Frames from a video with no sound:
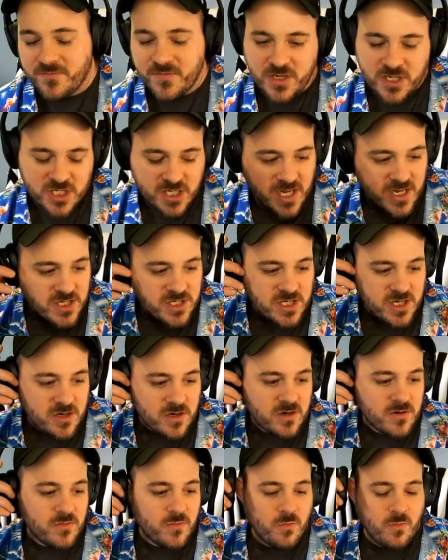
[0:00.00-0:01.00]
if he stays
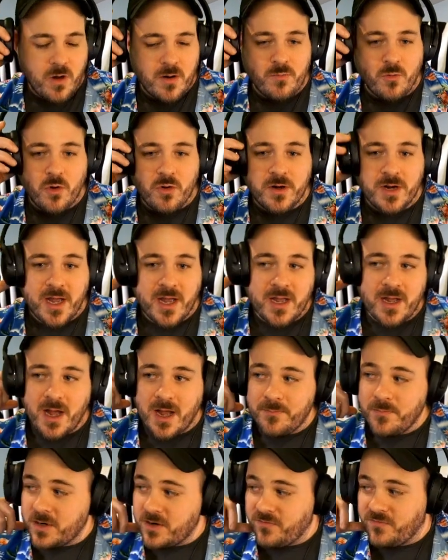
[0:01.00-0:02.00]
here one more day,
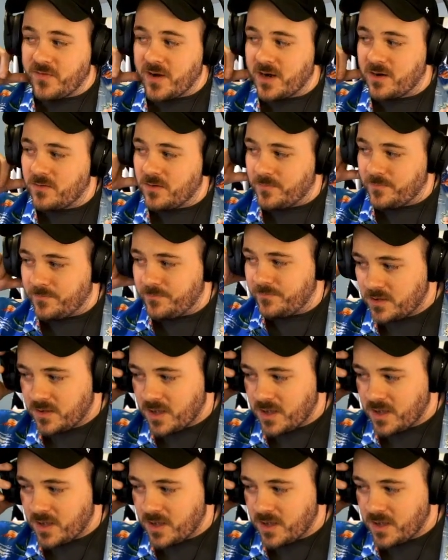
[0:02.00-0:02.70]
I'm gonna fire him.